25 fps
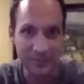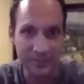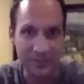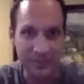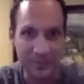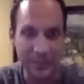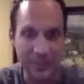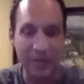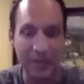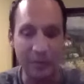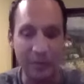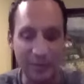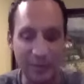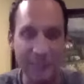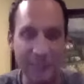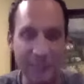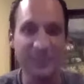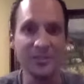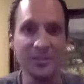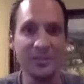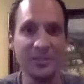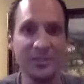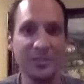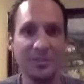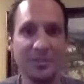Right? I would
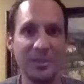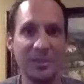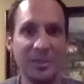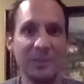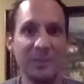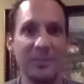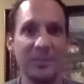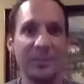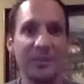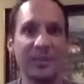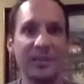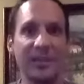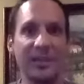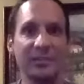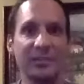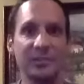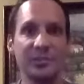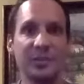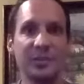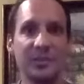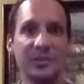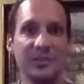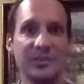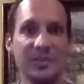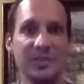listen to the people that I
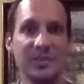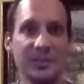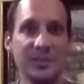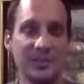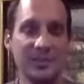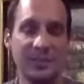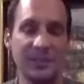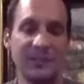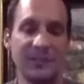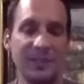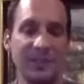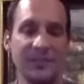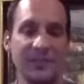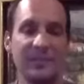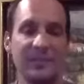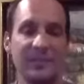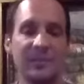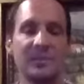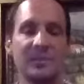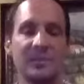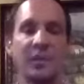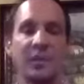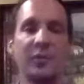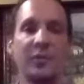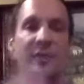trusted. If they said,
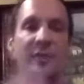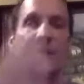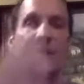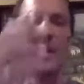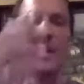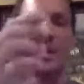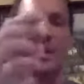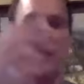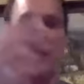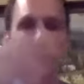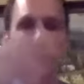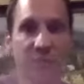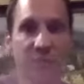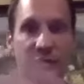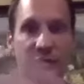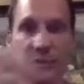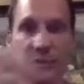Tony, do